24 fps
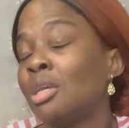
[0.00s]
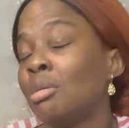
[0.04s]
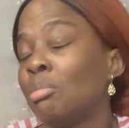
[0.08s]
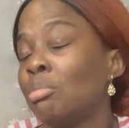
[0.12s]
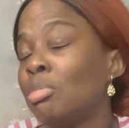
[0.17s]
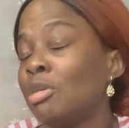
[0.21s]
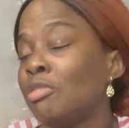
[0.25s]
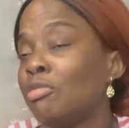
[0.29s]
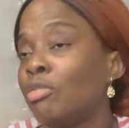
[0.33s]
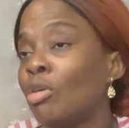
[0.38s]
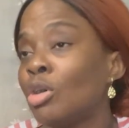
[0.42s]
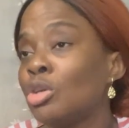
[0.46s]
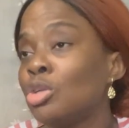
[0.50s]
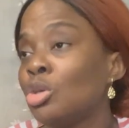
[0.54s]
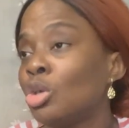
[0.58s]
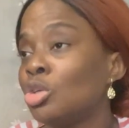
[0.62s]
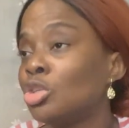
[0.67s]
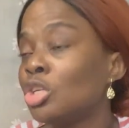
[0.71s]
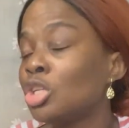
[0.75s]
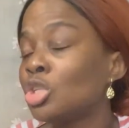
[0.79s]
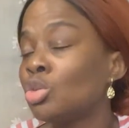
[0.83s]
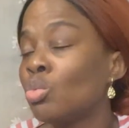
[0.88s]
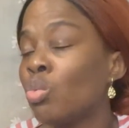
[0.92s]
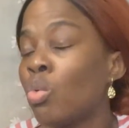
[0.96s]
Before, you could
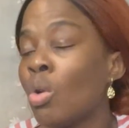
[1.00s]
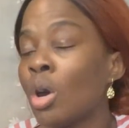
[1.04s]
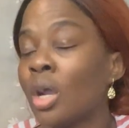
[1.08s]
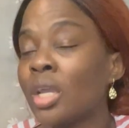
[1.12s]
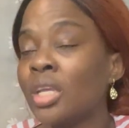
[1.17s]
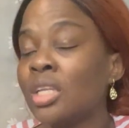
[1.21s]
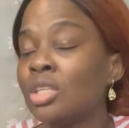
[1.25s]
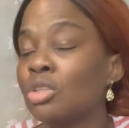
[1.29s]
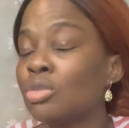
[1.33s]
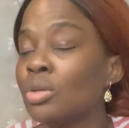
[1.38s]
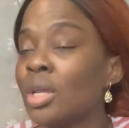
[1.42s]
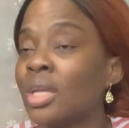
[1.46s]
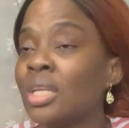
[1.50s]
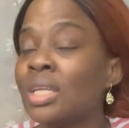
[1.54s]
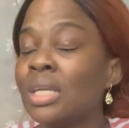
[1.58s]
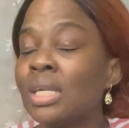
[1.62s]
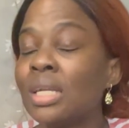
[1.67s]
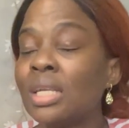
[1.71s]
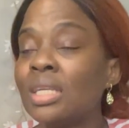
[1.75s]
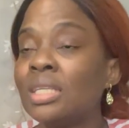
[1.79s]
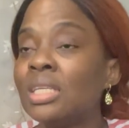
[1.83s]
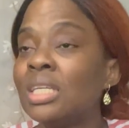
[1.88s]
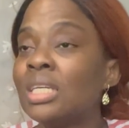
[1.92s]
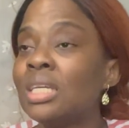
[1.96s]
just walk into any
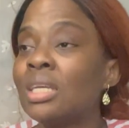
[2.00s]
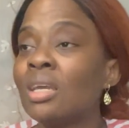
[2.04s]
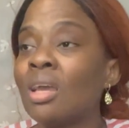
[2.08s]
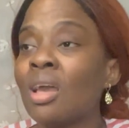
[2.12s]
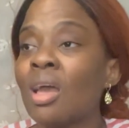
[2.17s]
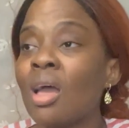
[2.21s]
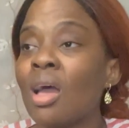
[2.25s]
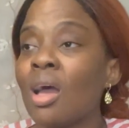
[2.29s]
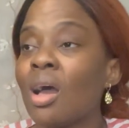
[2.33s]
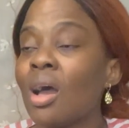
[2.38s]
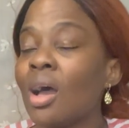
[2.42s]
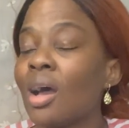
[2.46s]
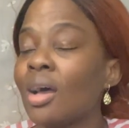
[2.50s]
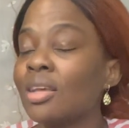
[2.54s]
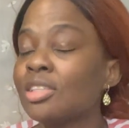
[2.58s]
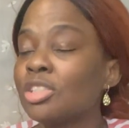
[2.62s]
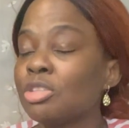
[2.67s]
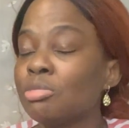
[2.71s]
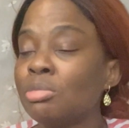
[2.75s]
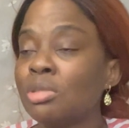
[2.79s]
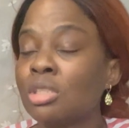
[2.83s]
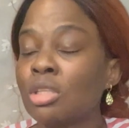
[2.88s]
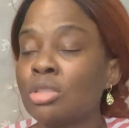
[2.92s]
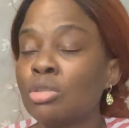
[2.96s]
clinic, ask
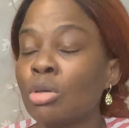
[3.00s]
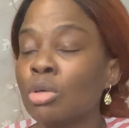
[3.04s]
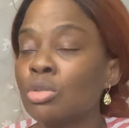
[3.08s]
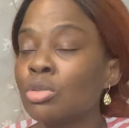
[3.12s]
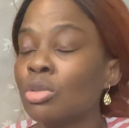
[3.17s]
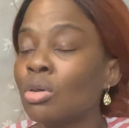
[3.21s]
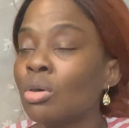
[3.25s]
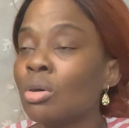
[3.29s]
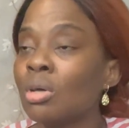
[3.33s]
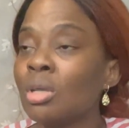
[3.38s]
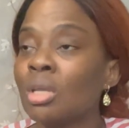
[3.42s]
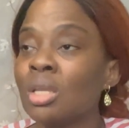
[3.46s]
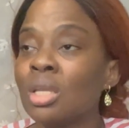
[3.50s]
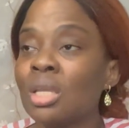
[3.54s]
to meet the doctor.